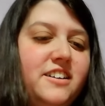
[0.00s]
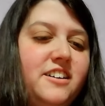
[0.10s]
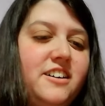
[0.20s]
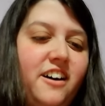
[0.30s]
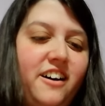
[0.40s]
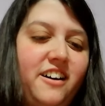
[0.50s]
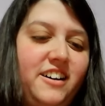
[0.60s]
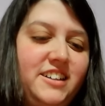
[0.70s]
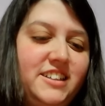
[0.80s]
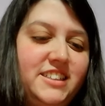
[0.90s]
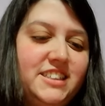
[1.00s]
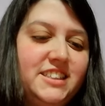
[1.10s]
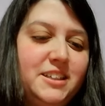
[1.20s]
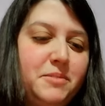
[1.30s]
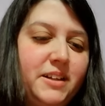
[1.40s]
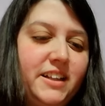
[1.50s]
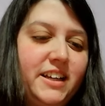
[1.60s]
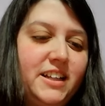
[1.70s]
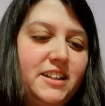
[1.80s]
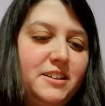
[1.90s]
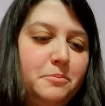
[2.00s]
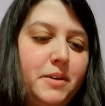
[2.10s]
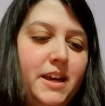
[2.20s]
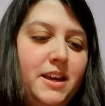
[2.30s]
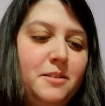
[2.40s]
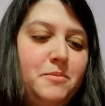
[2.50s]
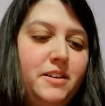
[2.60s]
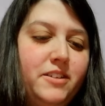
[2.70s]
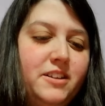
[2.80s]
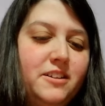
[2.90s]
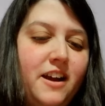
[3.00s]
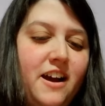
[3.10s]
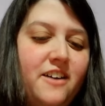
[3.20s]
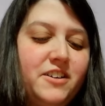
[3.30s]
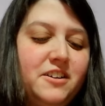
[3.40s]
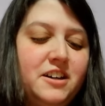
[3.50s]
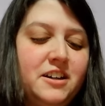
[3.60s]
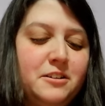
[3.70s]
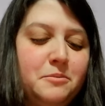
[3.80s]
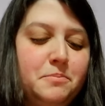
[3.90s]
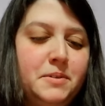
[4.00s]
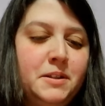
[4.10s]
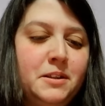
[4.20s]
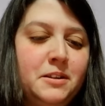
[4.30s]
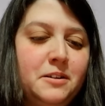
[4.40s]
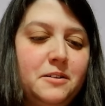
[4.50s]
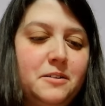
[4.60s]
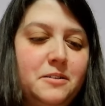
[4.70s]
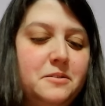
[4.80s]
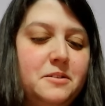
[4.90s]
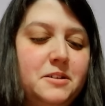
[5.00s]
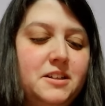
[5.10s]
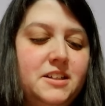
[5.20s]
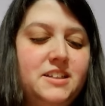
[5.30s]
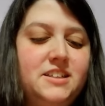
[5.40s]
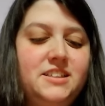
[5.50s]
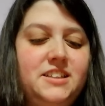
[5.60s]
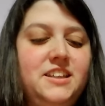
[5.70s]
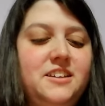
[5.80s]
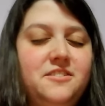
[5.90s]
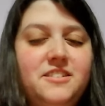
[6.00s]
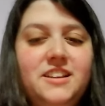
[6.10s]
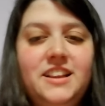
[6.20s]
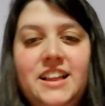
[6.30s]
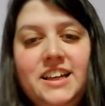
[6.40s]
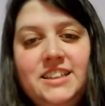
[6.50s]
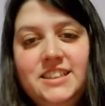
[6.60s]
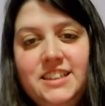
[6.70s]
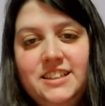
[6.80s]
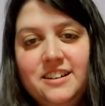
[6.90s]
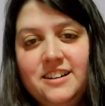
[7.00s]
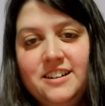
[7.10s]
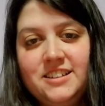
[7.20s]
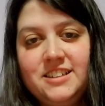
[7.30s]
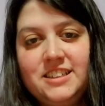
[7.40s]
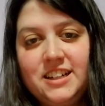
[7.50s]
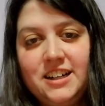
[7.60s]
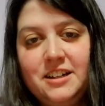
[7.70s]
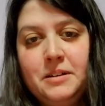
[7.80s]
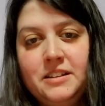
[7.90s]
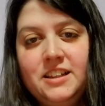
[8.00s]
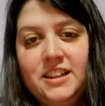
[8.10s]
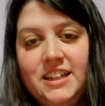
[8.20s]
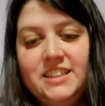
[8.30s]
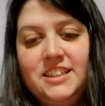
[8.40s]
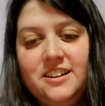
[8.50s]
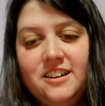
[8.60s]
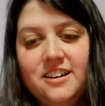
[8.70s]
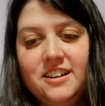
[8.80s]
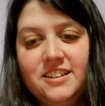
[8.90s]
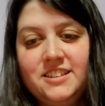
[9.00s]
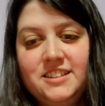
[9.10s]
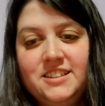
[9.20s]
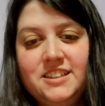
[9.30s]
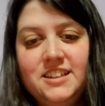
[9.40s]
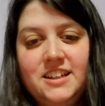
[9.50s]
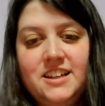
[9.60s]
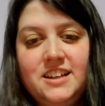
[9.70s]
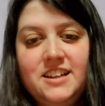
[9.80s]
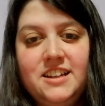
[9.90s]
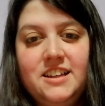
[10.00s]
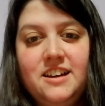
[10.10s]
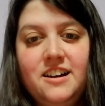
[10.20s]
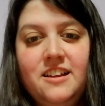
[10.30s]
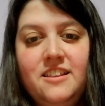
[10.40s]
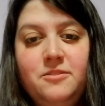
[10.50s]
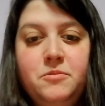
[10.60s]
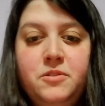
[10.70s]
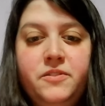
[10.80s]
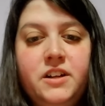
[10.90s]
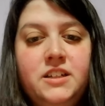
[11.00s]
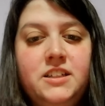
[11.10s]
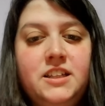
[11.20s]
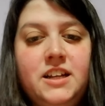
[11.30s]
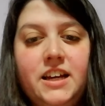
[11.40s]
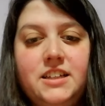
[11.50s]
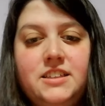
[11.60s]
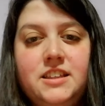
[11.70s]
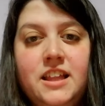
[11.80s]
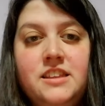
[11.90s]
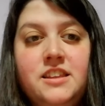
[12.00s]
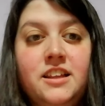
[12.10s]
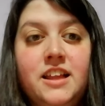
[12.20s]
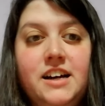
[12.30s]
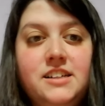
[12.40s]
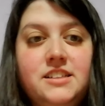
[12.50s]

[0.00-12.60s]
Aw, just leaving like a little baby with her avocado pillow. Cute. Lazy dogs. Talk about the lazy dogs. And moving on to the next. The last.